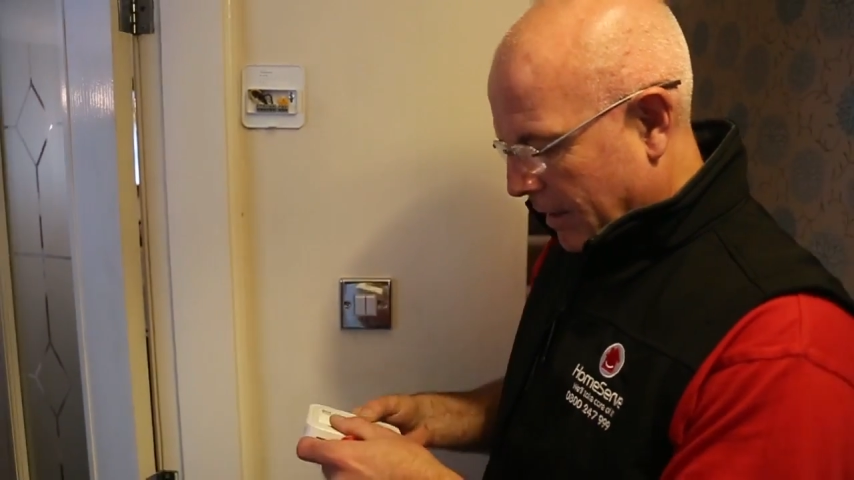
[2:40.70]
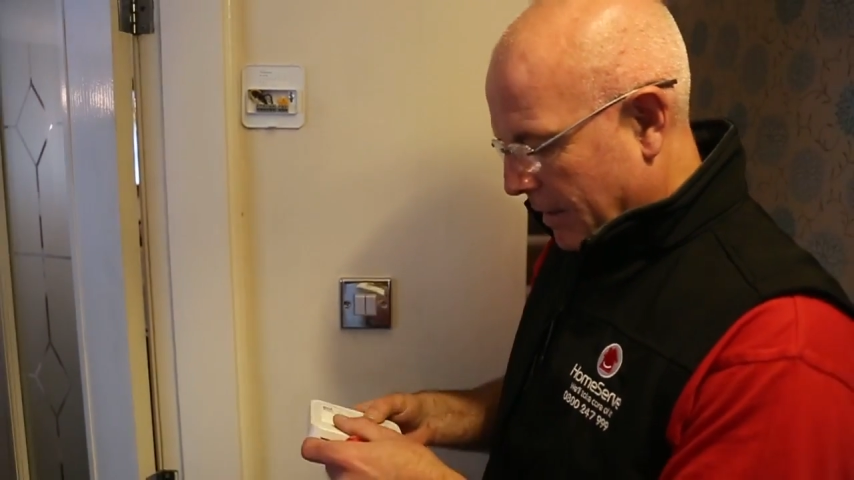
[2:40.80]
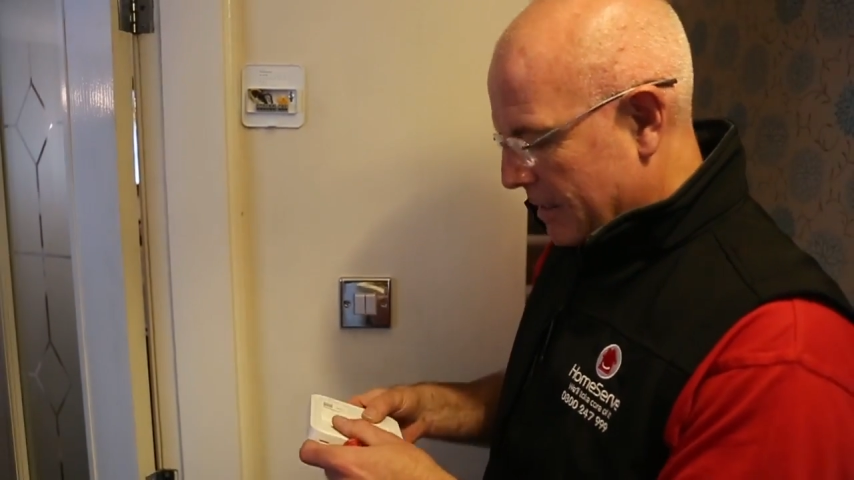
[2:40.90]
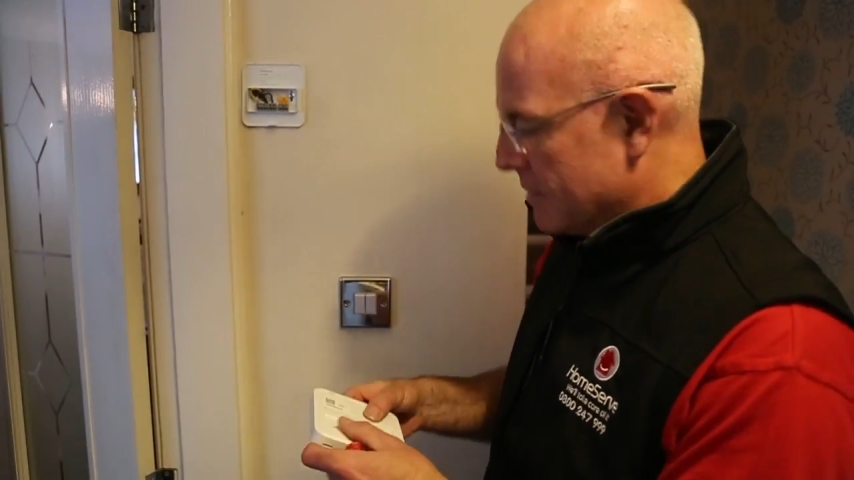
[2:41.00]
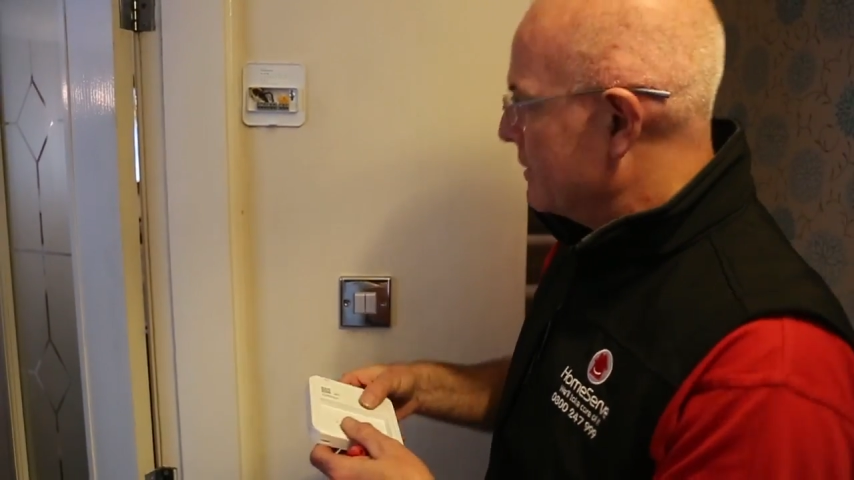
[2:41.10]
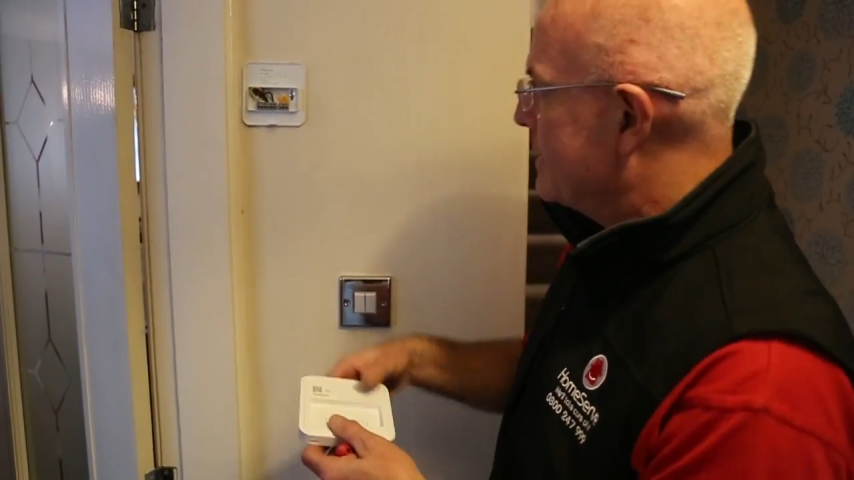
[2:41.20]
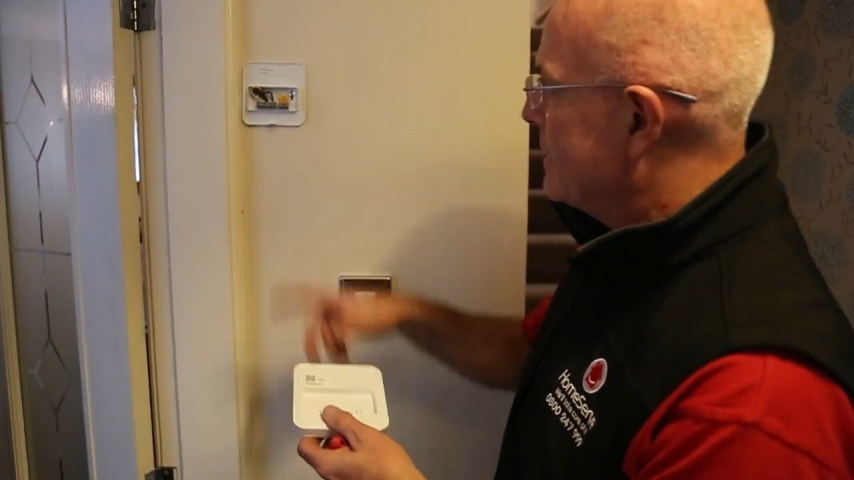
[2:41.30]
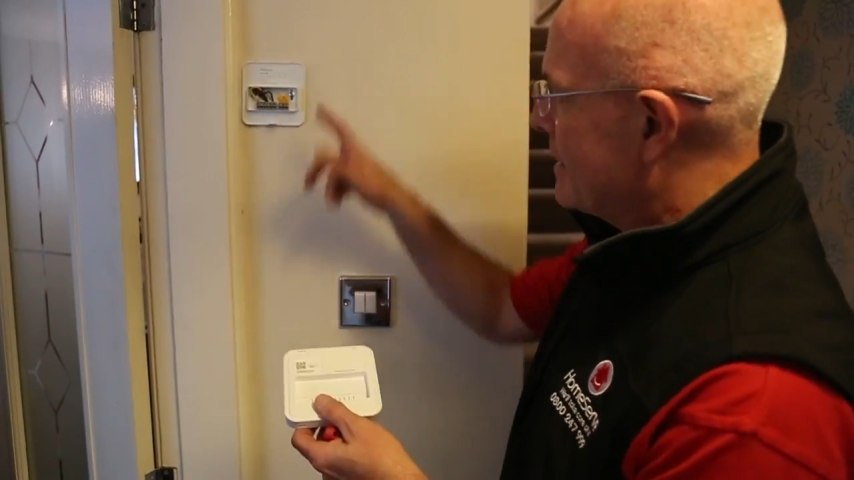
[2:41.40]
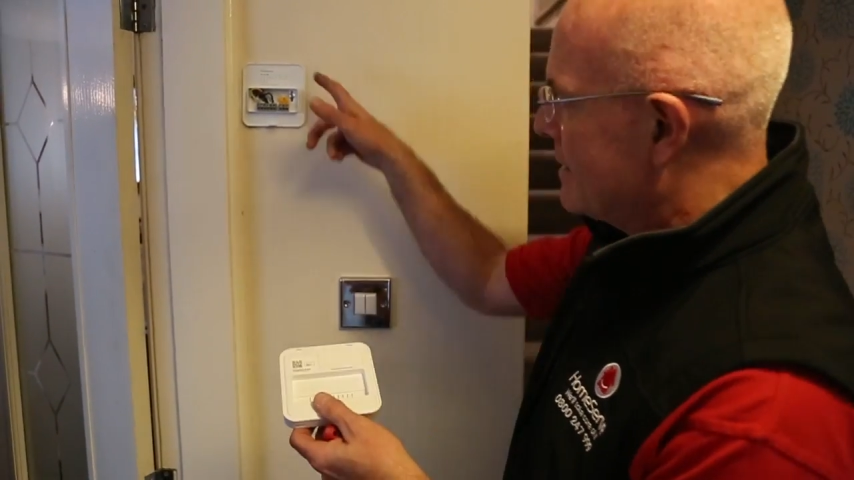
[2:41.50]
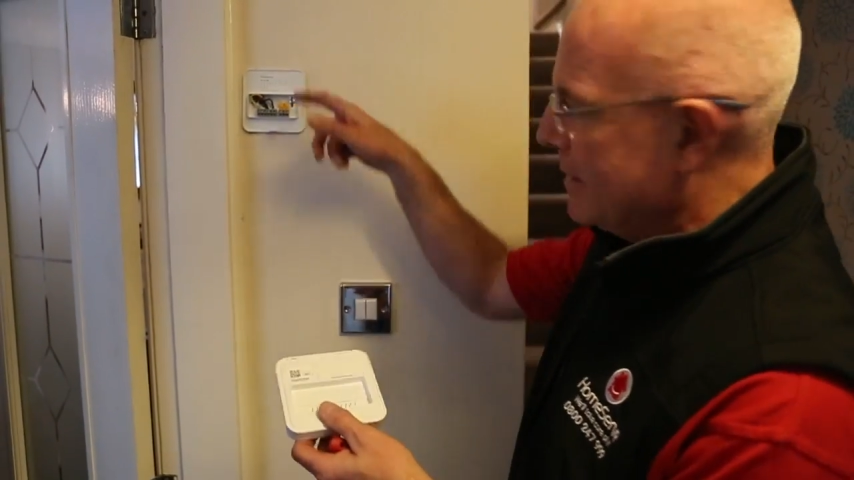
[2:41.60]
And that's the reason
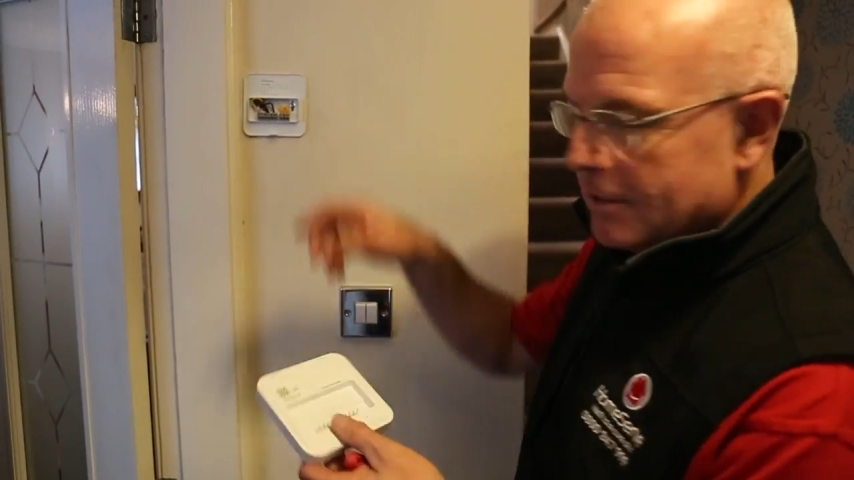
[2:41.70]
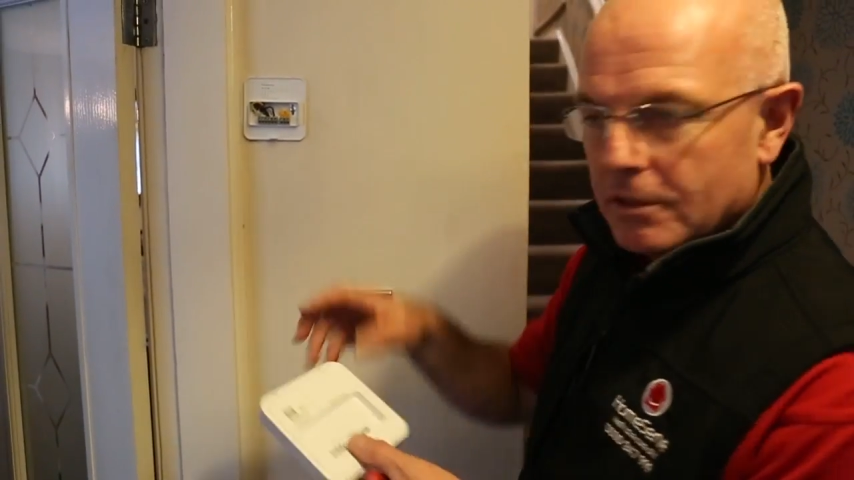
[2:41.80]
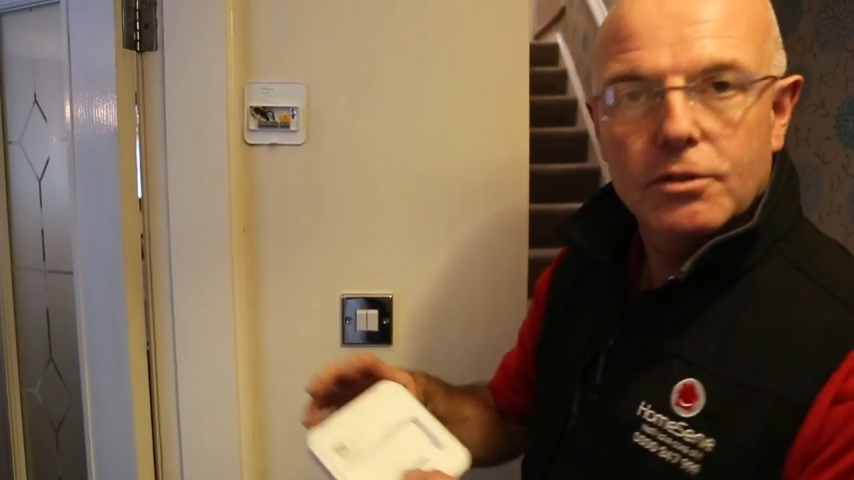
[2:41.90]
it doesn't need the